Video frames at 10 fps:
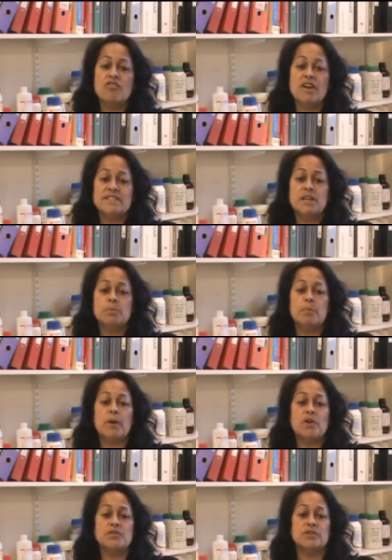writing a
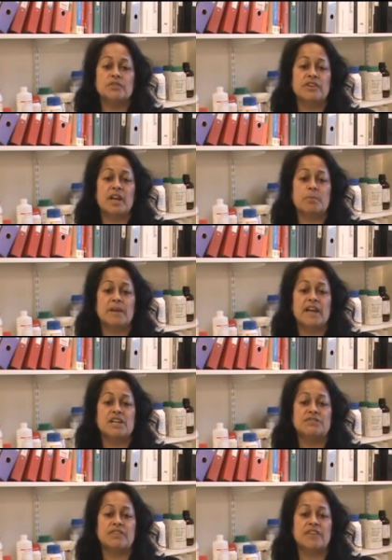proposal for an
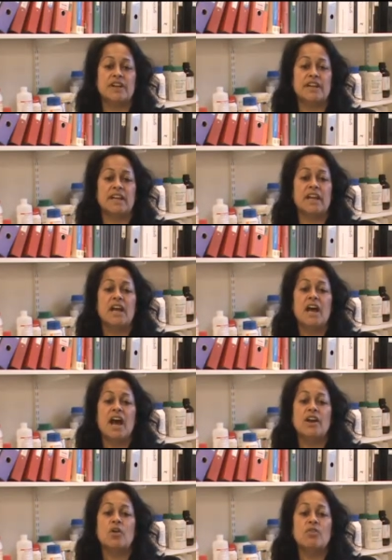application for funding,
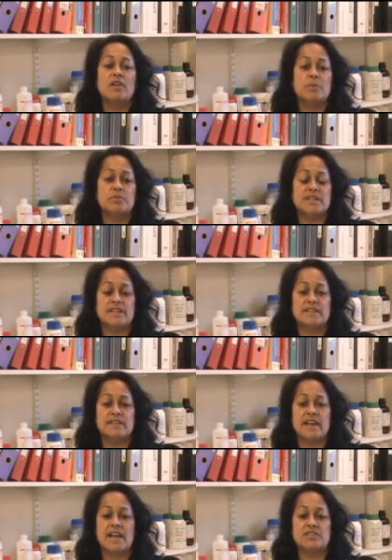and orally presenting
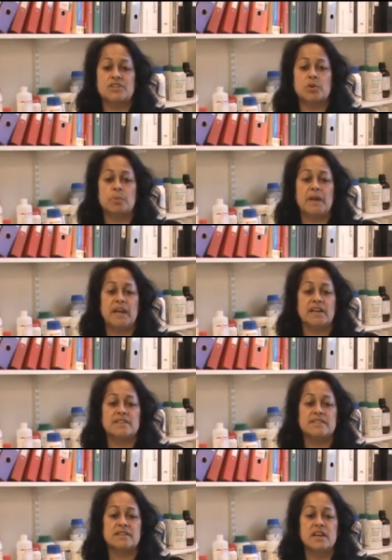the case to your
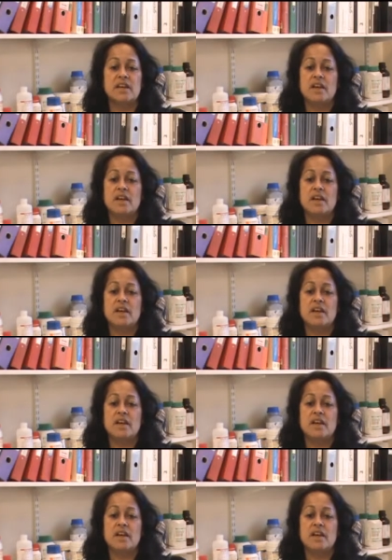peers.